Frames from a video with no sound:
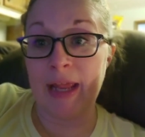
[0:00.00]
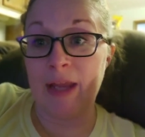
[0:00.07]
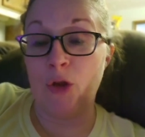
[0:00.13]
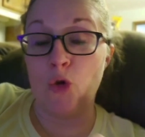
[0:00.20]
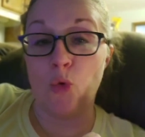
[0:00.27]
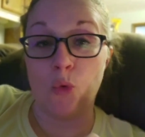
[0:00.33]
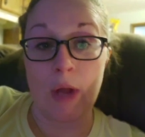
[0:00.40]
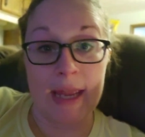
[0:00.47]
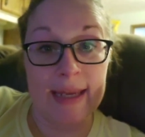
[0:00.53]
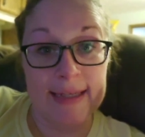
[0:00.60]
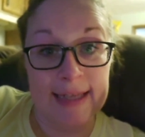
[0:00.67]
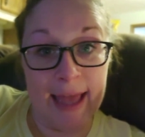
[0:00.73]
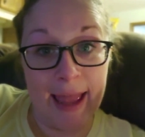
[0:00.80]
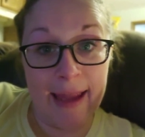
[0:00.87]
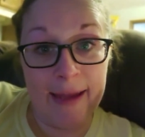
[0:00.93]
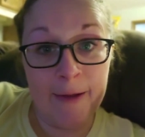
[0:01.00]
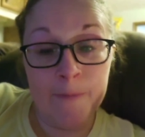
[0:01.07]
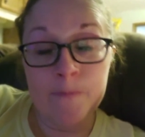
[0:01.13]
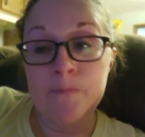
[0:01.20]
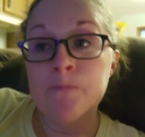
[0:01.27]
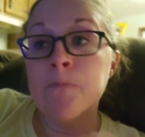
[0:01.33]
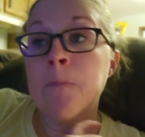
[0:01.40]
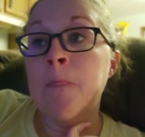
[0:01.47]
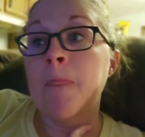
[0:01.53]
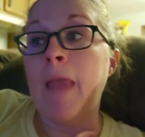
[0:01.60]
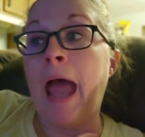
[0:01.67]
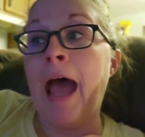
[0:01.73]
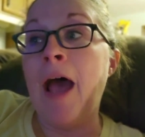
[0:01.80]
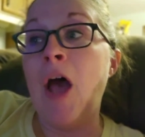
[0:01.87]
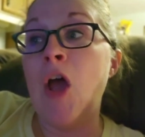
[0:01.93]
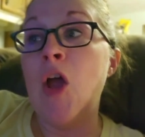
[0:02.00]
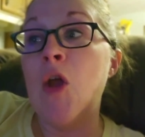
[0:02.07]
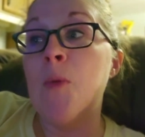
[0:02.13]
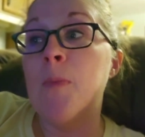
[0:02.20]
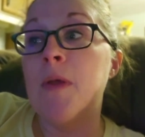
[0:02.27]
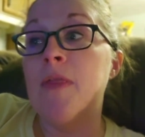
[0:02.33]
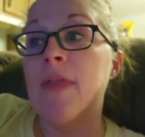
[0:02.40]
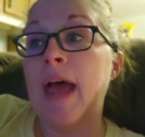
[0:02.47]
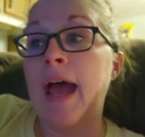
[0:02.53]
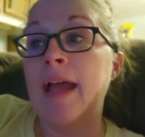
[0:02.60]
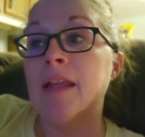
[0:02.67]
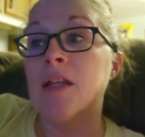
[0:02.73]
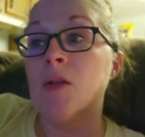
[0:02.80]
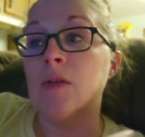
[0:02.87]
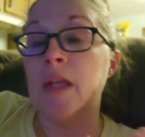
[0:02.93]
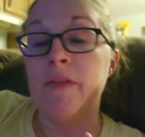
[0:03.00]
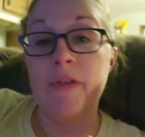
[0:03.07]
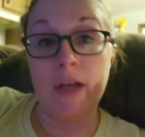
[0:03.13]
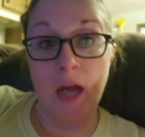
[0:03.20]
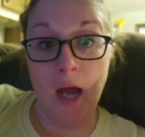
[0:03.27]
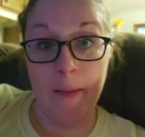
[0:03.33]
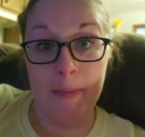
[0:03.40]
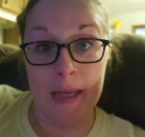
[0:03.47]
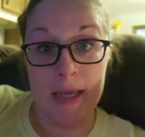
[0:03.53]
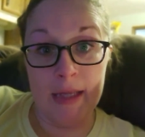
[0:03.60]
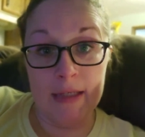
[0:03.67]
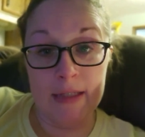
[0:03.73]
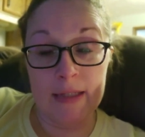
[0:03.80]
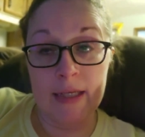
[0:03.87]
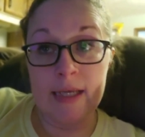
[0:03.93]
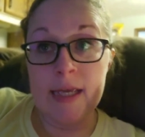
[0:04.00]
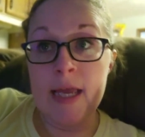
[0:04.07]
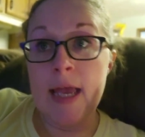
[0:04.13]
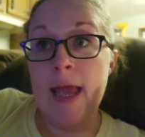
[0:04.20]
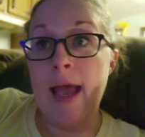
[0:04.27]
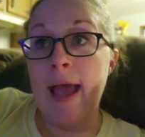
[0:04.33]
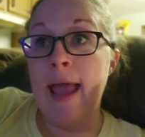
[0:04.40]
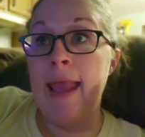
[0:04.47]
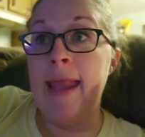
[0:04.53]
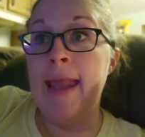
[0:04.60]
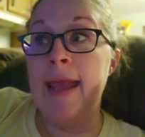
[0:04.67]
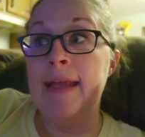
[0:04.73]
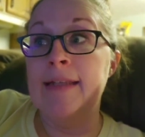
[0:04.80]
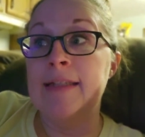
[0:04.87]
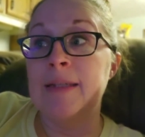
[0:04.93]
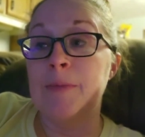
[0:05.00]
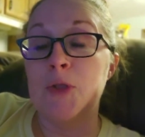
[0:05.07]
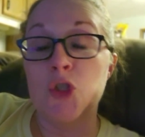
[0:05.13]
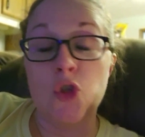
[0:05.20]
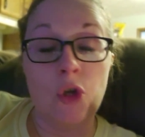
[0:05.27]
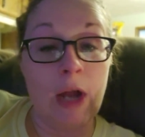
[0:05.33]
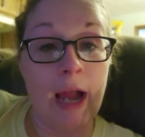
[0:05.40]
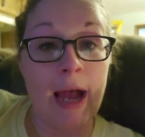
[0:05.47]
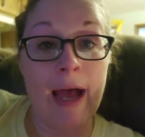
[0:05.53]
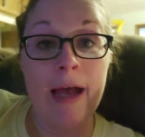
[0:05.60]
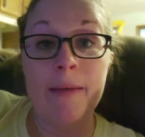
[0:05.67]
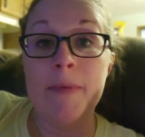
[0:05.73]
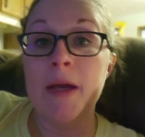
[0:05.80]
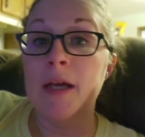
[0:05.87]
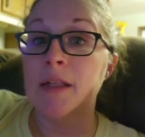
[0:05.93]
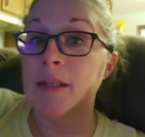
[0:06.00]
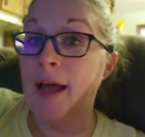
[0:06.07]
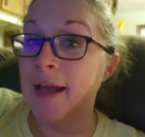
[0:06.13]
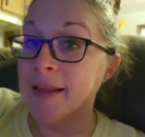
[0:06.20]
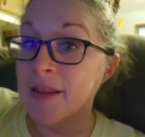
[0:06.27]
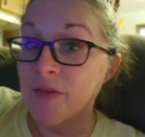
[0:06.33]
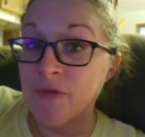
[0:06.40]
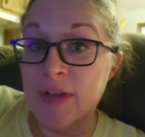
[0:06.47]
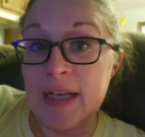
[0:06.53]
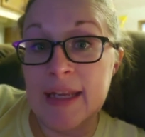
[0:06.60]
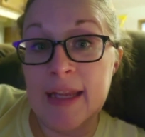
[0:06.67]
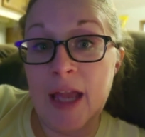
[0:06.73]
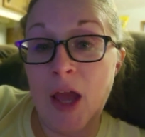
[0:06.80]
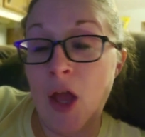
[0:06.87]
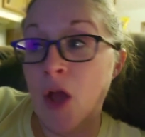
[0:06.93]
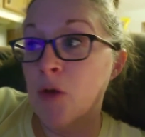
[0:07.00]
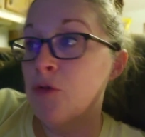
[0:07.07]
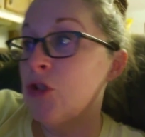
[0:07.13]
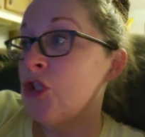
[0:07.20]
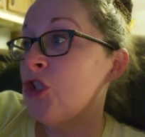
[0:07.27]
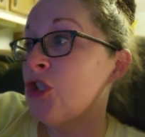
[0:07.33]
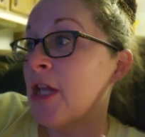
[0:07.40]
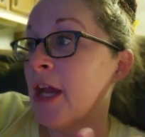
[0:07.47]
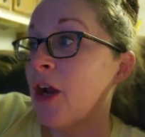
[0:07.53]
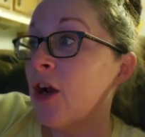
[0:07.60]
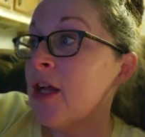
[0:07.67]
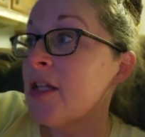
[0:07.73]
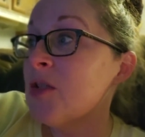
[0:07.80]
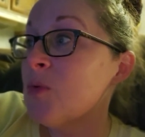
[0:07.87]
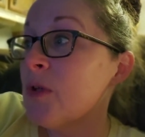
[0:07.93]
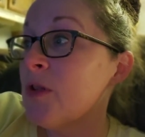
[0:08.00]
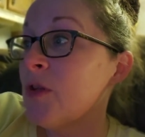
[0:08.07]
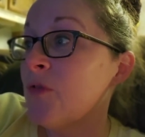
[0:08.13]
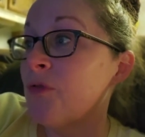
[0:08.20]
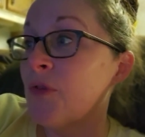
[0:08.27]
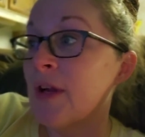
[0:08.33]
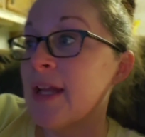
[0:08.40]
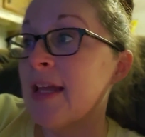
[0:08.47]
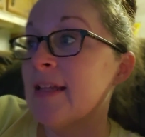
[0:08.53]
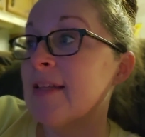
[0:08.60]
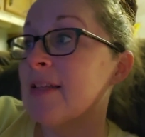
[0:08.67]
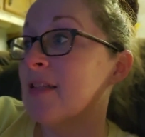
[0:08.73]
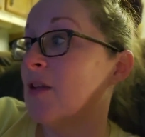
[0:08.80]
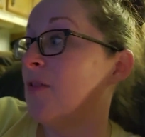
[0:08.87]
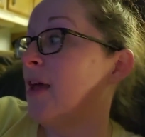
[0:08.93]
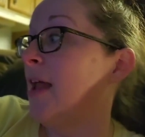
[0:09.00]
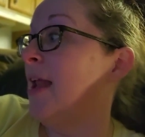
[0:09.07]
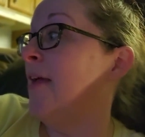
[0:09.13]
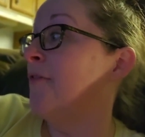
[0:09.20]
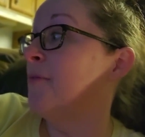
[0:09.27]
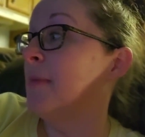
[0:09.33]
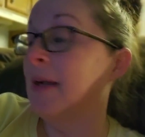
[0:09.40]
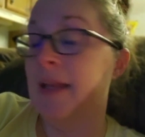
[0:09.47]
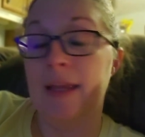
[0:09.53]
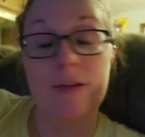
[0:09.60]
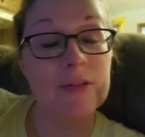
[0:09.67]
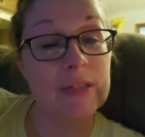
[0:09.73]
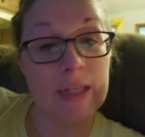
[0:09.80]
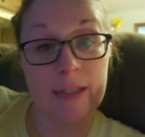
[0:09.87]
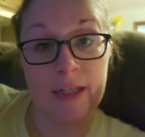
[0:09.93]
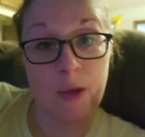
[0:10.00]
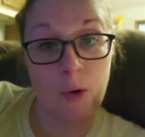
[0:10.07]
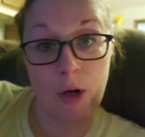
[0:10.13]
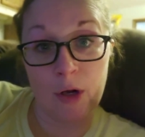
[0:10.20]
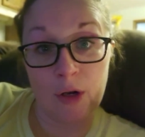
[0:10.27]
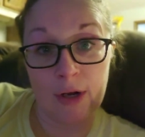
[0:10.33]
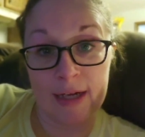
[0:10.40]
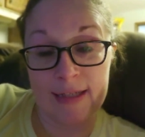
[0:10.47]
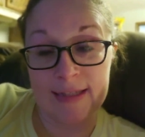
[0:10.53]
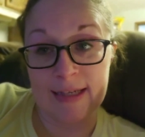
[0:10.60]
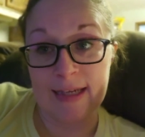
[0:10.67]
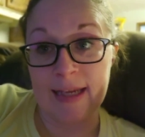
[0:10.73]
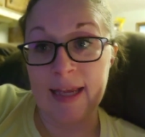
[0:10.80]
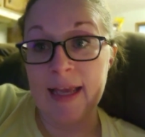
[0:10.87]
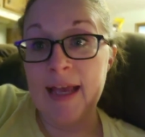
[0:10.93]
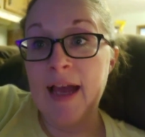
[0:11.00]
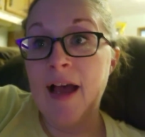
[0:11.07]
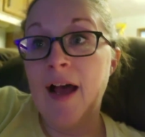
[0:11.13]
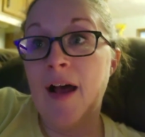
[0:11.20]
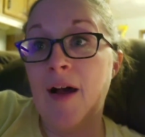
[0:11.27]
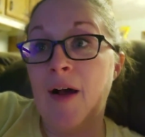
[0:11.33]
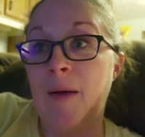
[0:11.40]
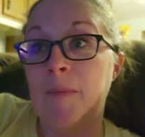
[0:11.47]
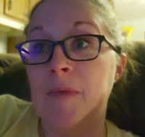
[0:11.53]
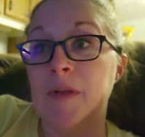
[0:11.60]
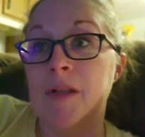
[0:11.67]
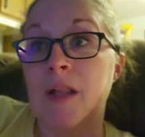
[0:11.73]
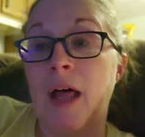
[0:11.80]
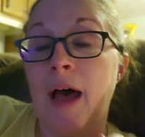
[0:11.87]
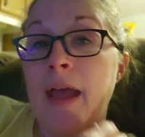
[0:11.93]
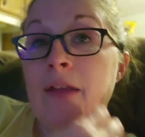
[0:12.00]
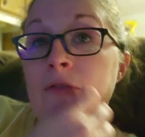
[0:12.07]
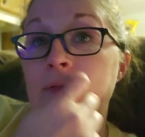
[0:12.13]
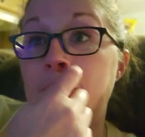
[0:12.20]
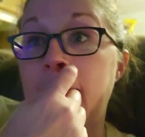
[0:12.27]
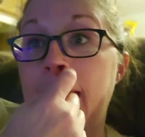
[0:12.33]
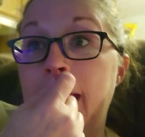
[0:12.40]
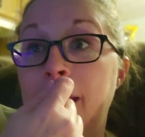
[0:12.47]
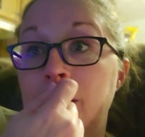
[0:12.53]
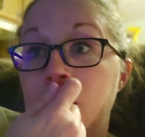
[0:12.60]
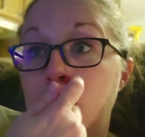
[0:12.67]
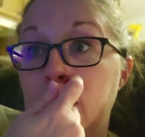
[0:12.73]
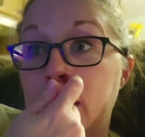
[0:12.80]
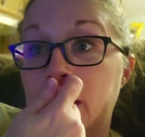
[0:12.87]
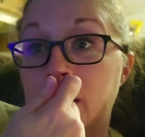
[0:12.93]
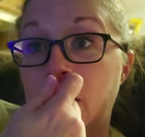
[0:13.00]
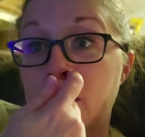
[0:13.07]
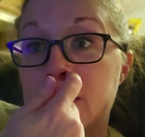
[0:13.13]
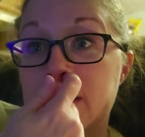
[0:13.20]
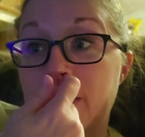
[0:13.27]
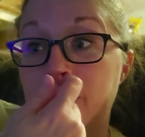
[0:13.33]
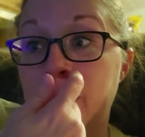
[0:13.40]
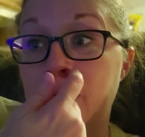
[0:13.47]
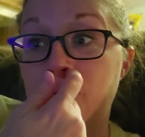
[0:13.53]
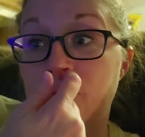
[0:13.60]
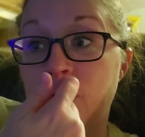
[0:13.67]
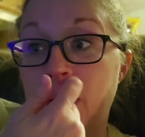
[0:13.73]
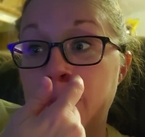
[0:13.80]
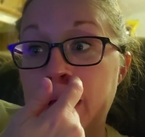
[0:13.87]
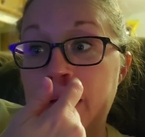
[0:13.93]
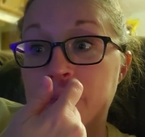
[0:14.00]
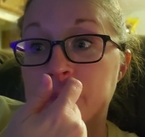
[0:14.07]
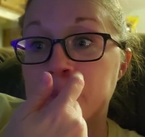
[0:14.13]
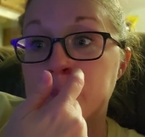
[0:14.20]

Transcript: a great day. I hope that you leave a comment and subscribe, like the video, share us with your friends so that everybody else can know our crazy life and you can learn something from it.